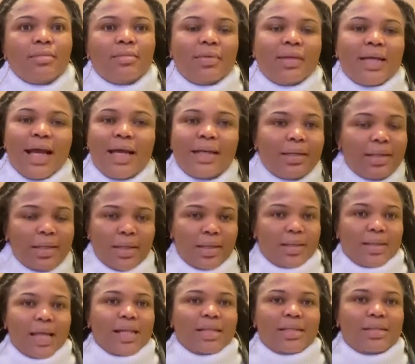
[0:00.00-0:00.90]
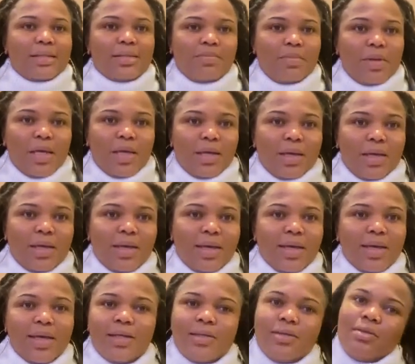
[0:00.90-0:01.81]
And that is me.
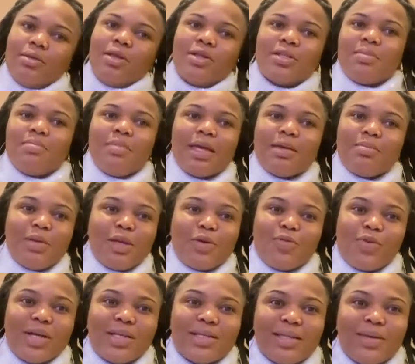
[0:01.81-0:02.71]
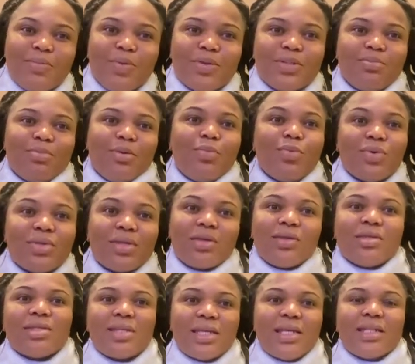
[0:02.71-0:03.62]
It doesn't make me crazy, but people
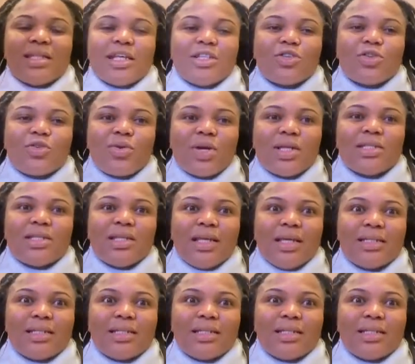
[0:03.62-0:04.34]
see it as craziness.